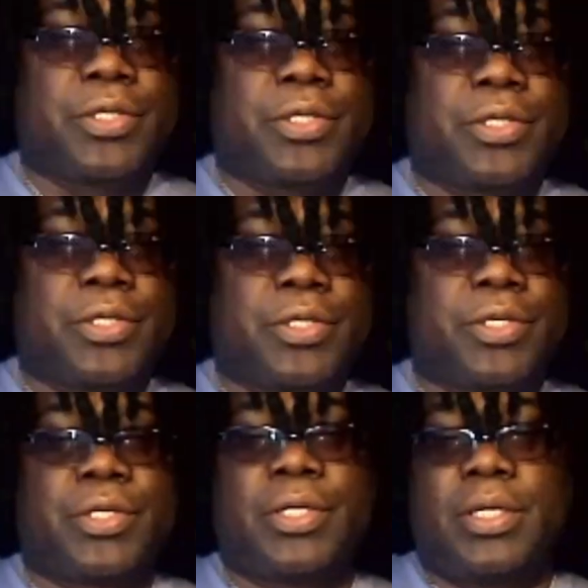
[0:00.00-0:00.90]
the church
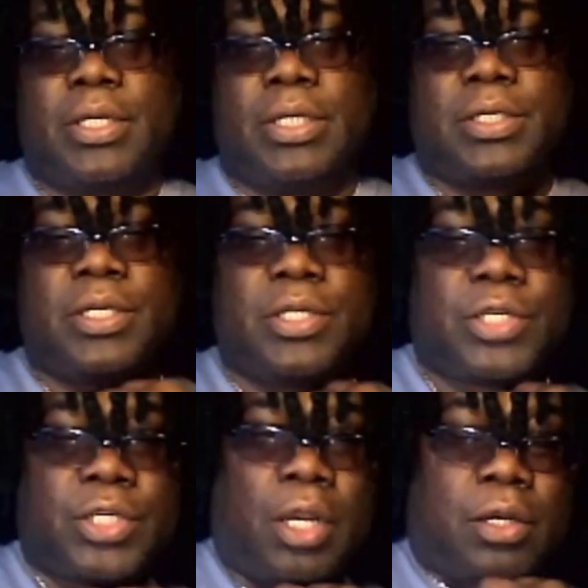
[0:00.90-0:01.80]
is in
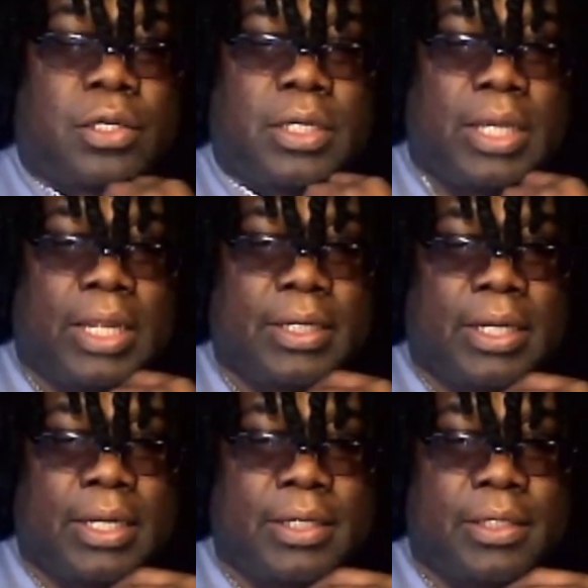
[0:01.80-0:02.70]
shock,
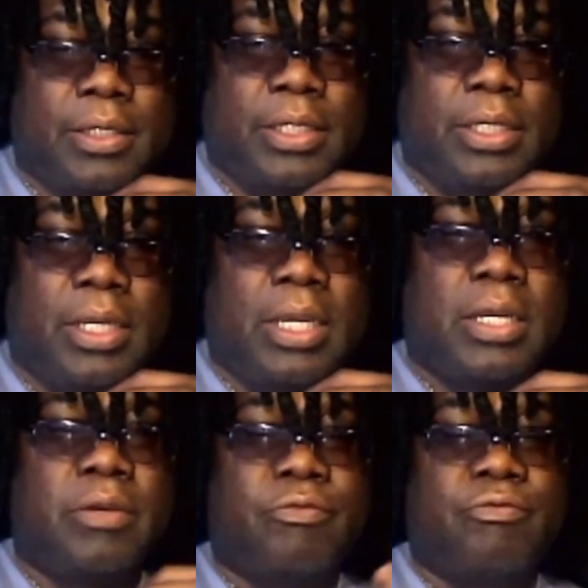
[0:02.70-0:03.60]
and the
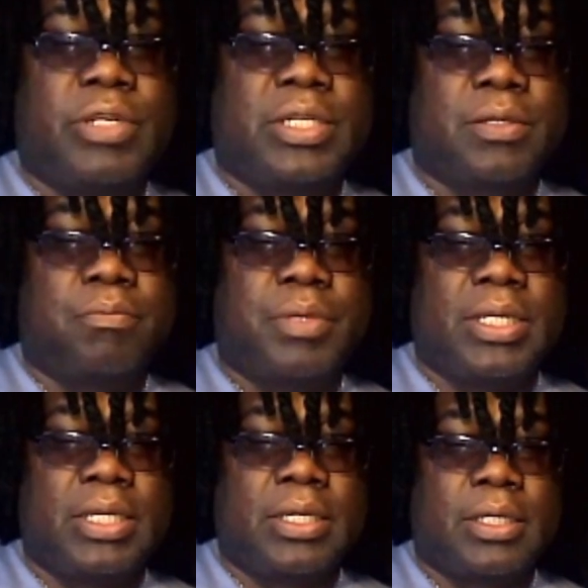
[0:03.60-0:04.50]
reason
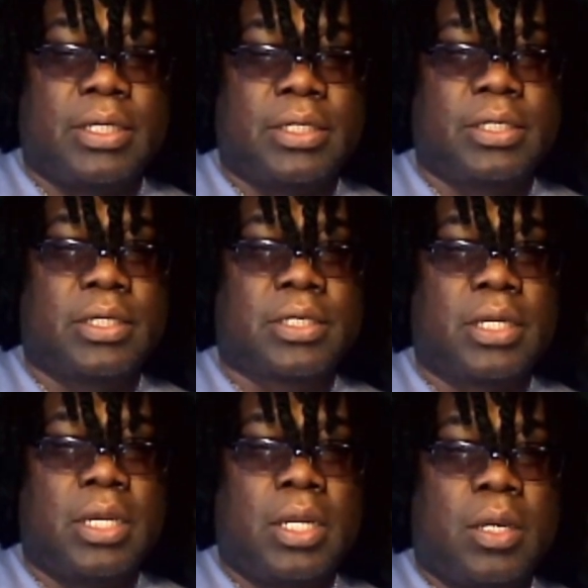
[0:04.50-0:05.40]
being is
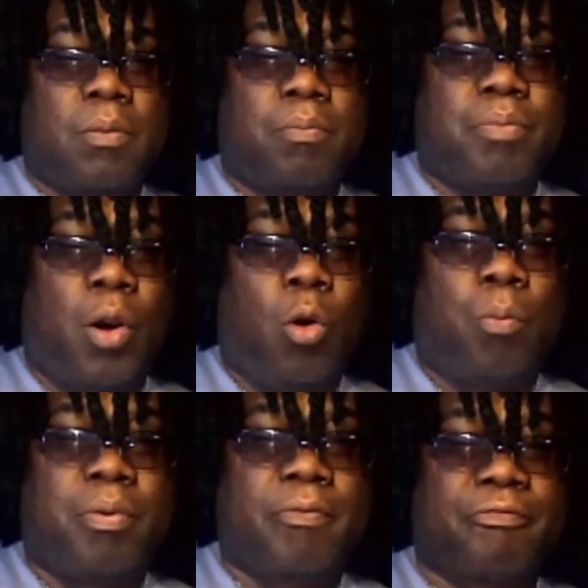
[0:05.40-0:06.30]
that
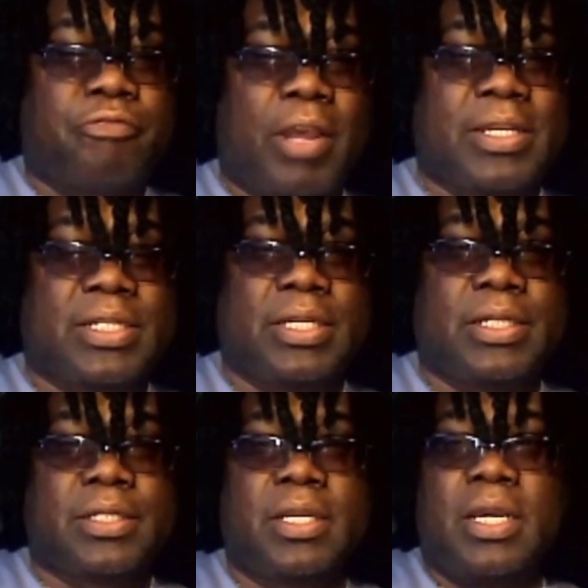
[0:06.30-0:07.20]
Pope
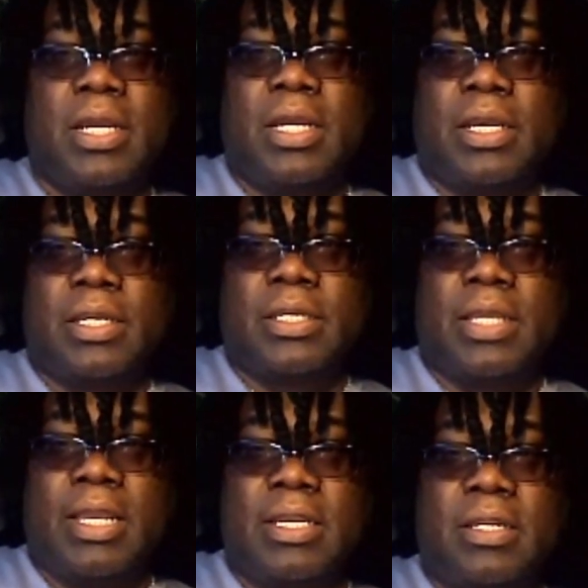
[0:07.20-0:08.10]
Francis
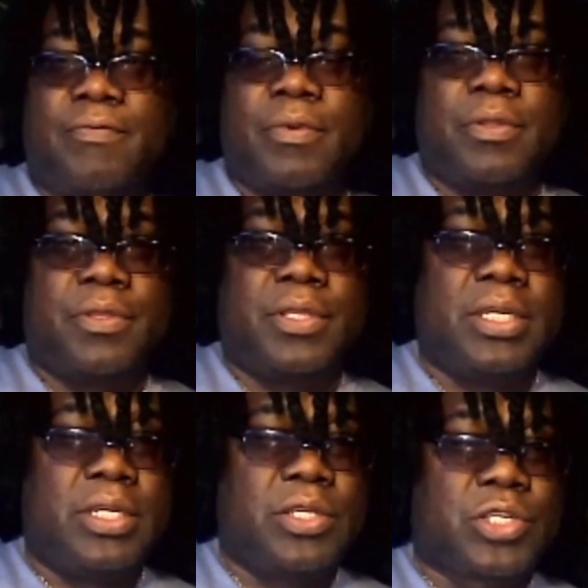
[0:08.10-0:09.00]
gave
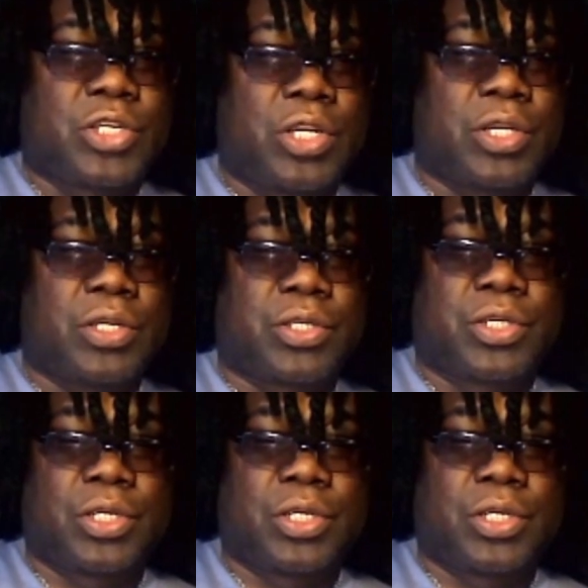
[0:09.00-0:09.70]
the church